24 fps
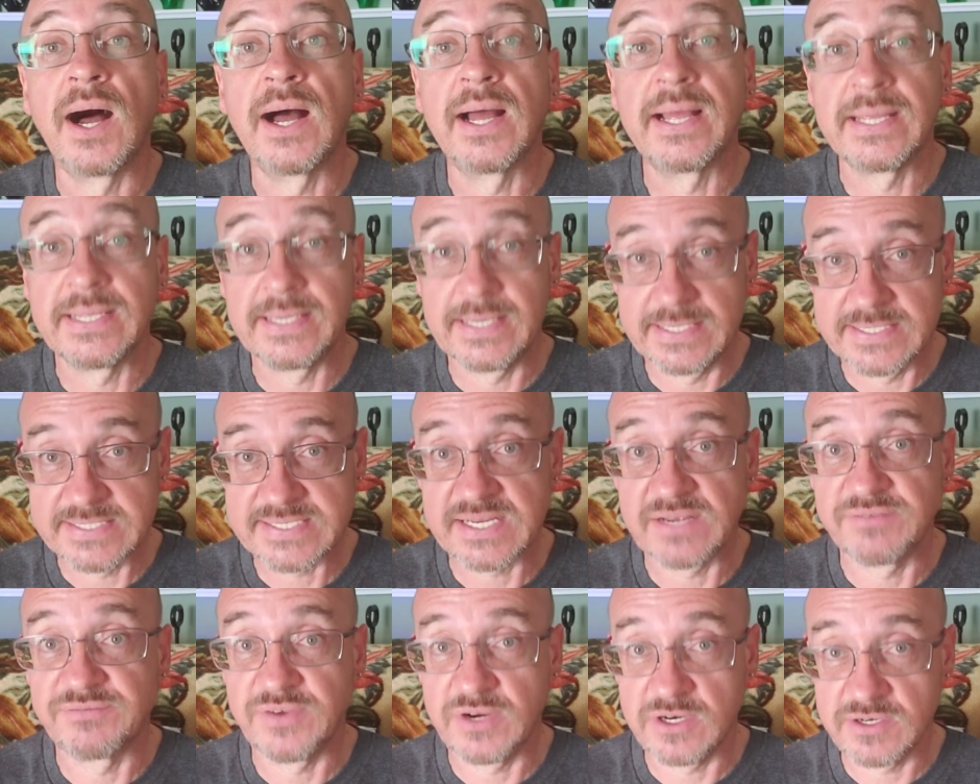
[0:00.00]
It is
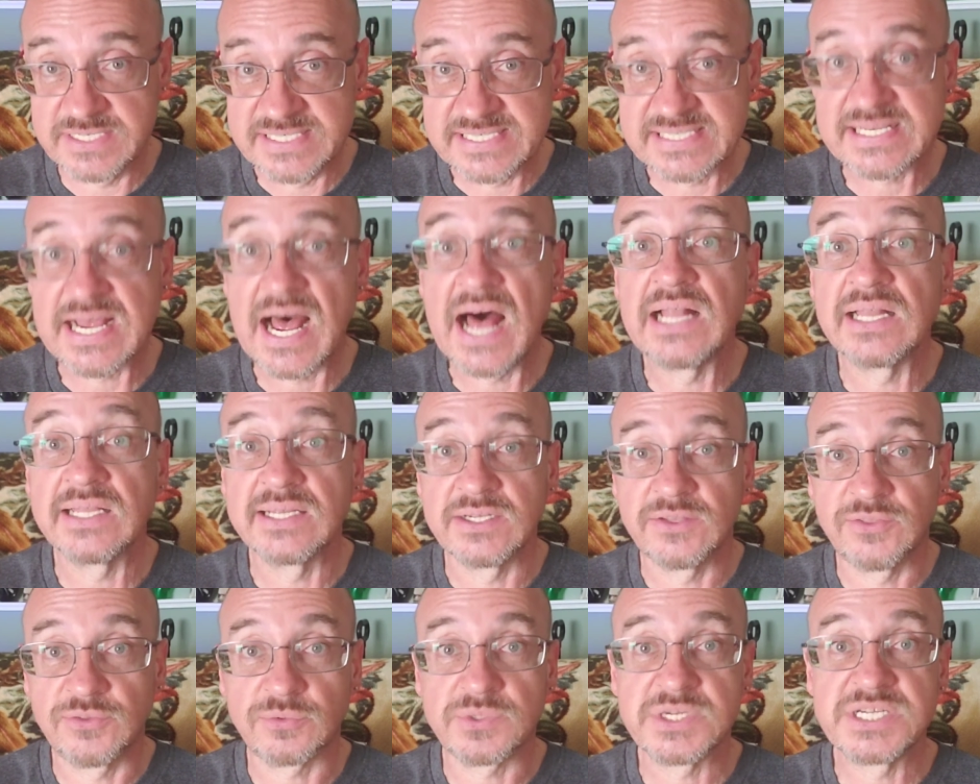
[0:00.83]
a very
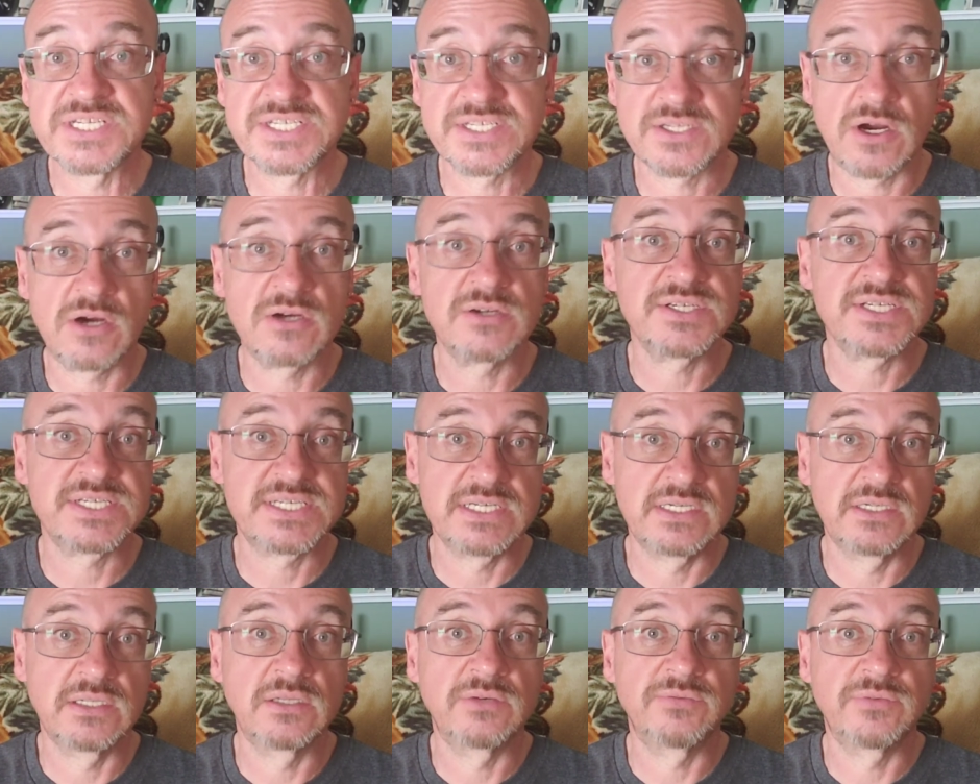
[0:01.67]
solid 3-star
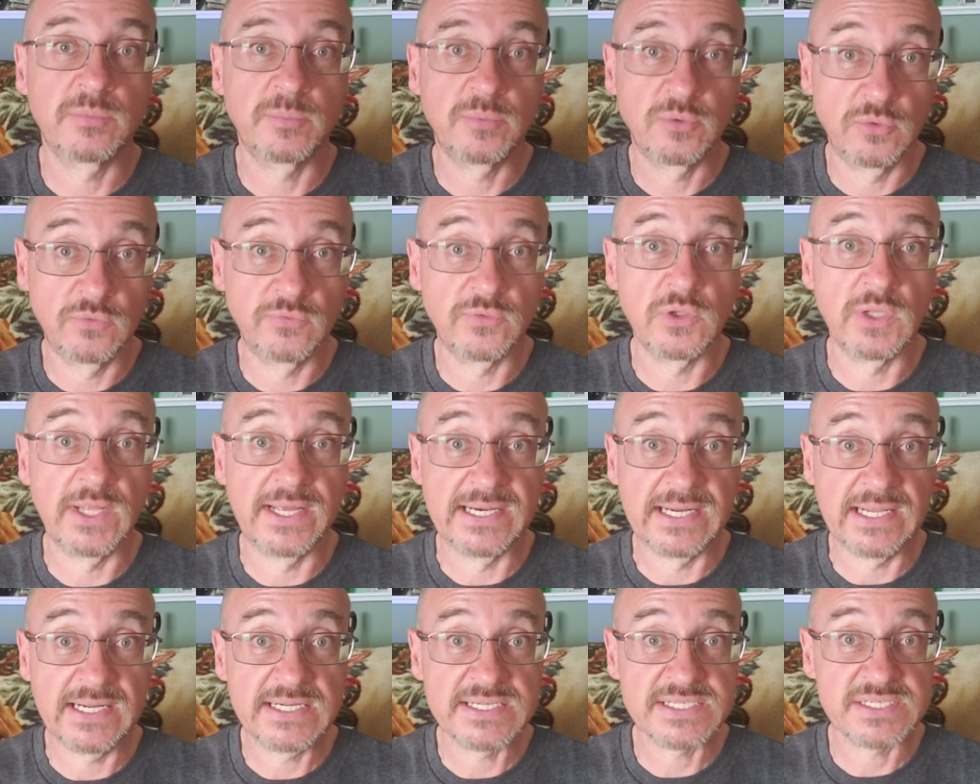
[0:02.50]
seal of approval,
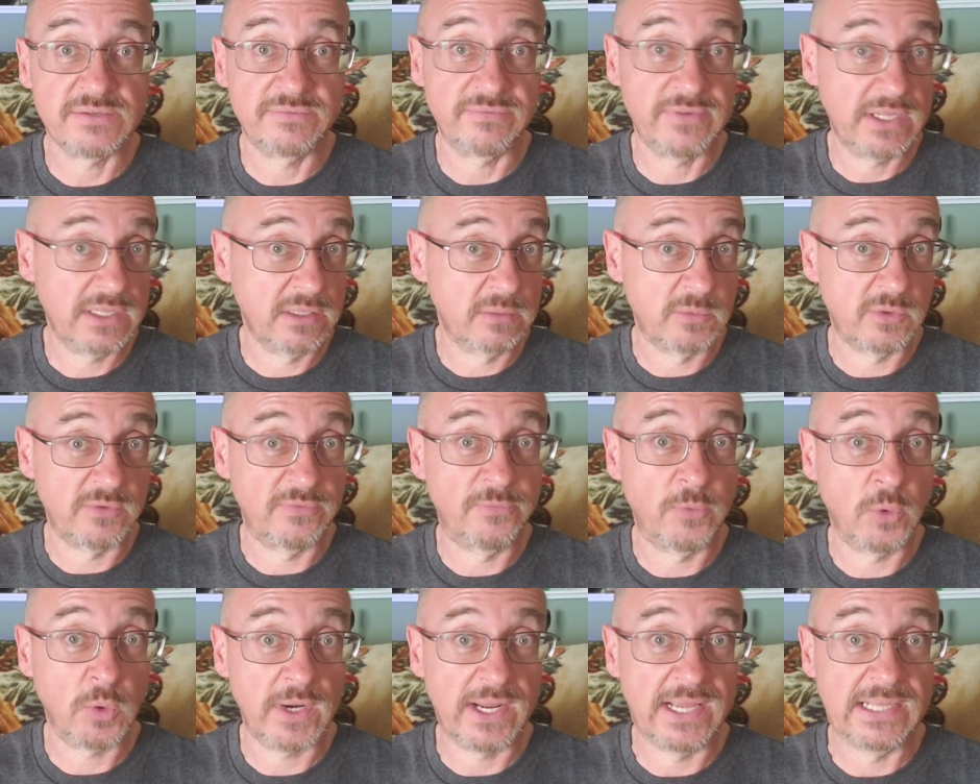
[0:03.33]
and it is available
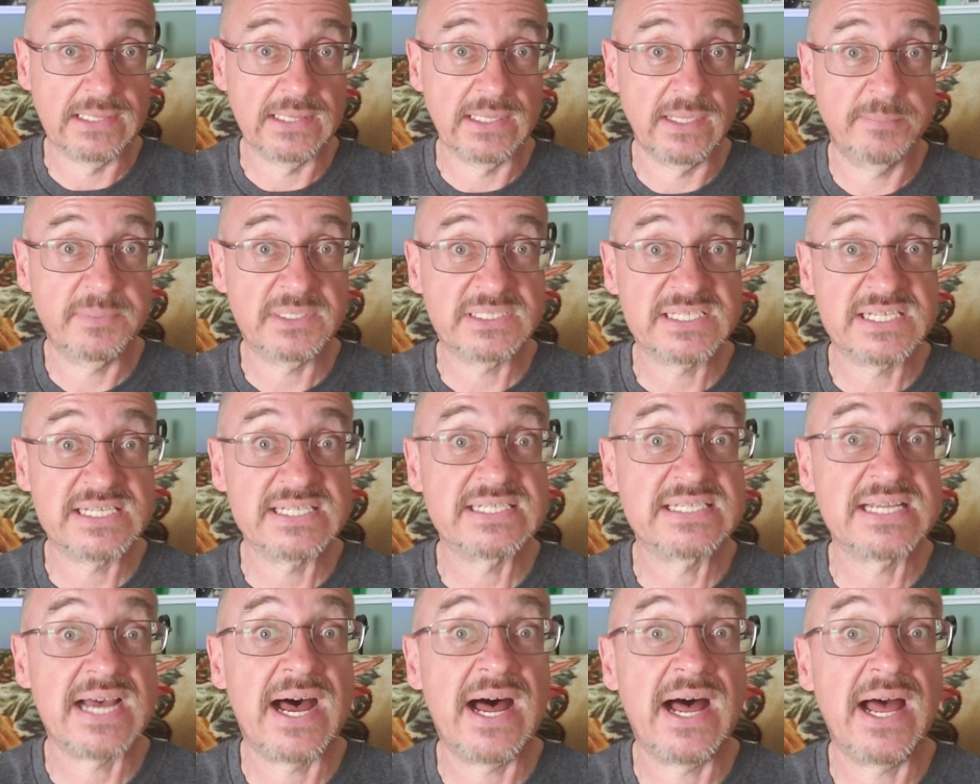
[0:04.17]
for a
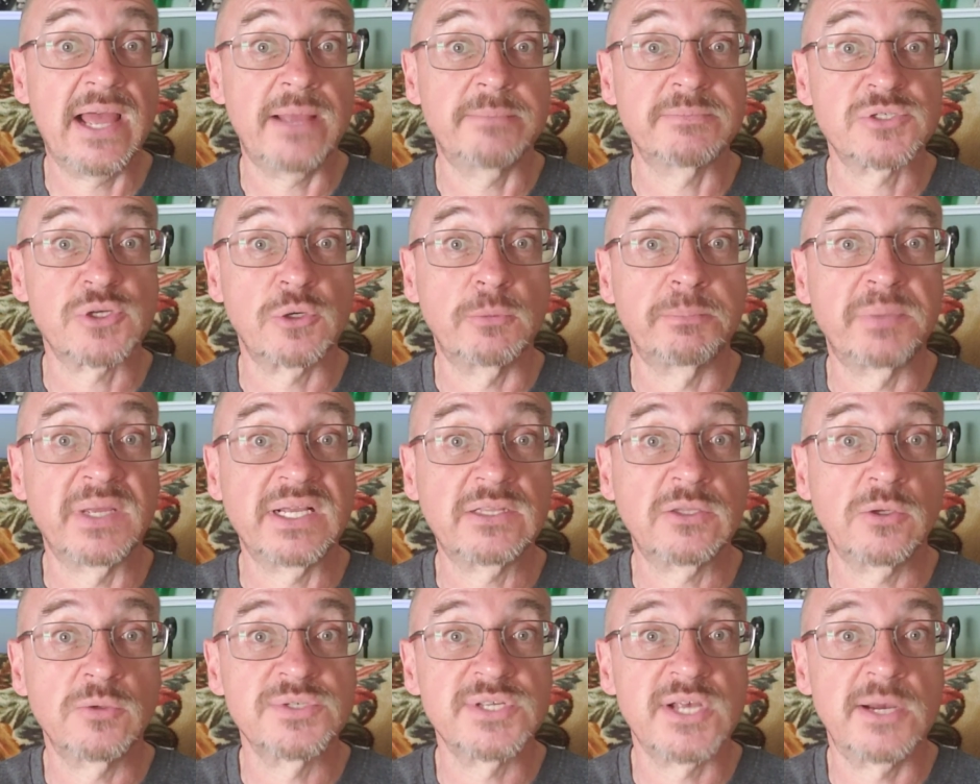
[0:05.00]
limited time, so
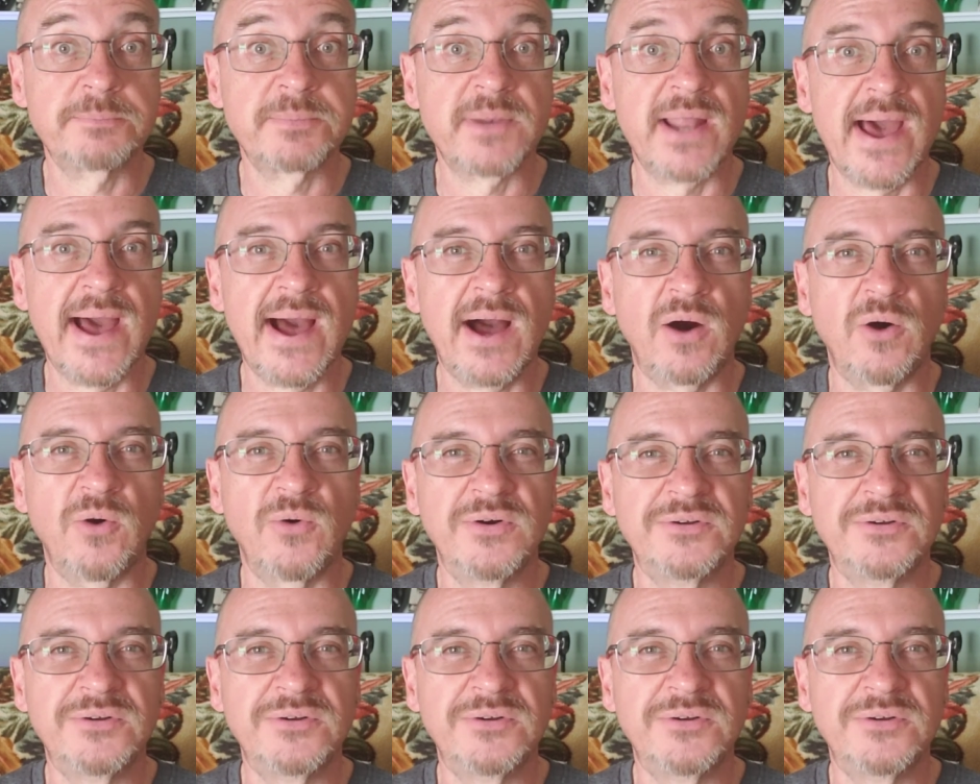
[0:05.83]
pick those up now.